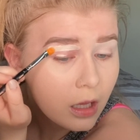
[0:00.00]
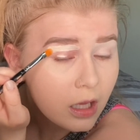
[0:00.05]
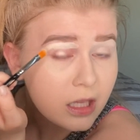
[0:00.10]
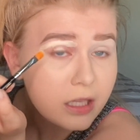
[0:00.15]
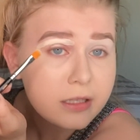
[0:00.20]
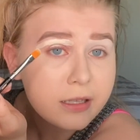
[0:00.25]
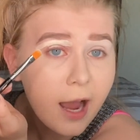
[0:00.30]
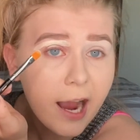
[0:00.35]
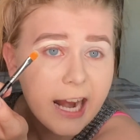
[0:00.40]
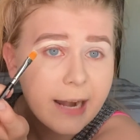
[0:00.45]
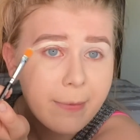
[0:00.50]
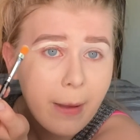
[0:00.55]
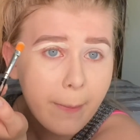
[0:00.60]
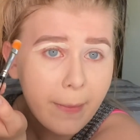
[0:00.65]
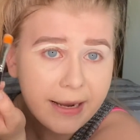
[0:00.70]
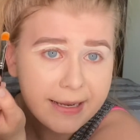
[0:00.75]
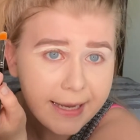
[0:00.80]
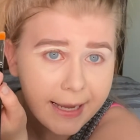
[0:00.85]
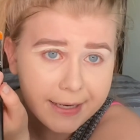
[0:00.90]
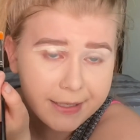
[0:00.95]
talking about my
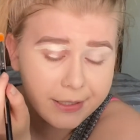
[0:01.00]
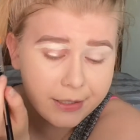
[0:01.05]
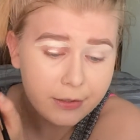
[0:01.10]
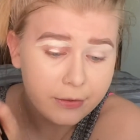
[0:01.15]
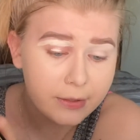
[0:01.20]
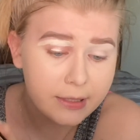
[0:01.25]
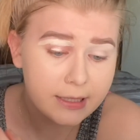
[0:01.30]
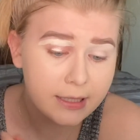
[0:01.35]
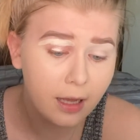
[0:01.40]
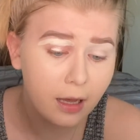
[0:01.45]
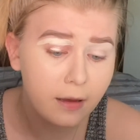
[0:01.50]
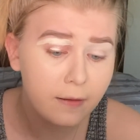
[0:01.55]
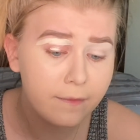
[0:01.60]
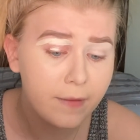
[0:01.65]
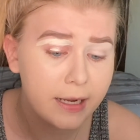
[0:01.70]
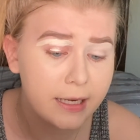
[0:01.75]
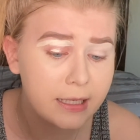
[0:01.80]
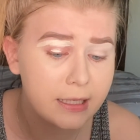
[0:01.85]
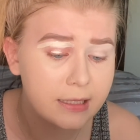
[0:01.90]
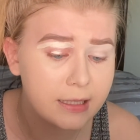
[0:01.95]
tattoo and stuff,
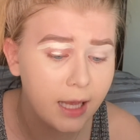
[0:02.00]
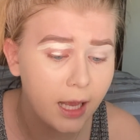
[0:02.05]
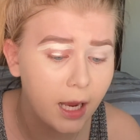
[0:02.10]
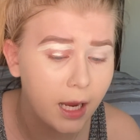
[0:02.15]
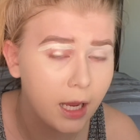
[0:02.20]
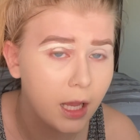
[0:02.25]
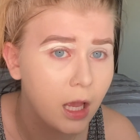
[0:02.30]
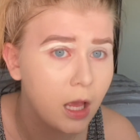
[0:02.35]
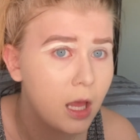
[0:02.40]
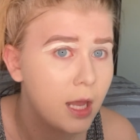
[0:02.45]
and he's like,